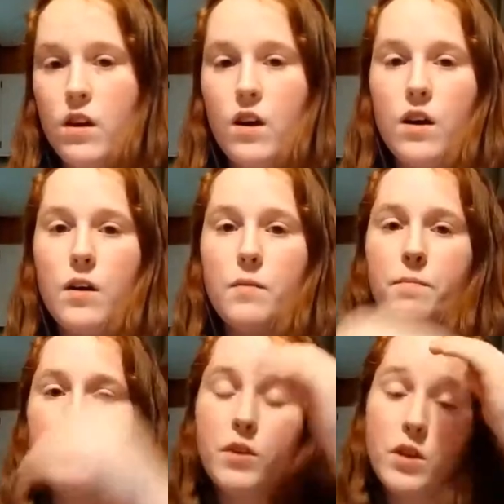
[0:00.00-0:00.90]

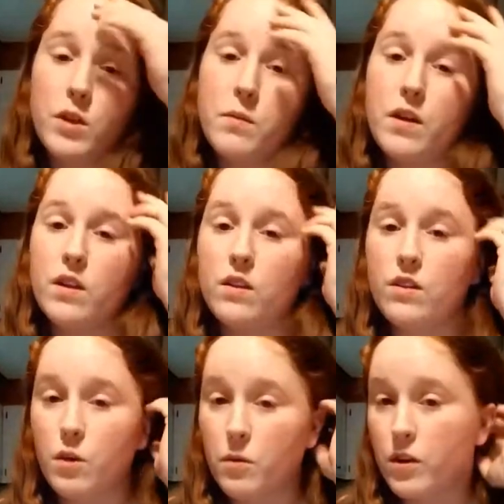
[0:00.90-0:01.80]
going to want to
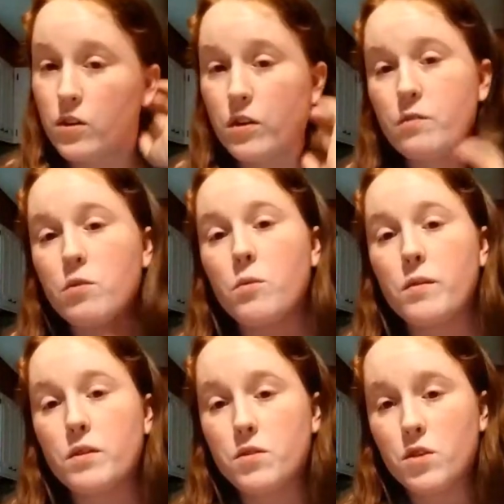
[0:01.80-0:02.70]
know what you're looking for
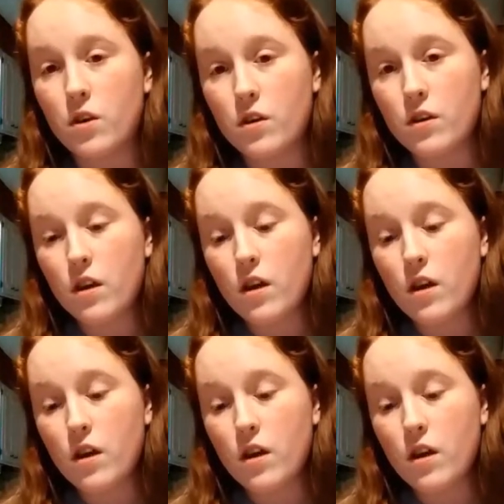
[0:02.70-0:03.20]
when you start.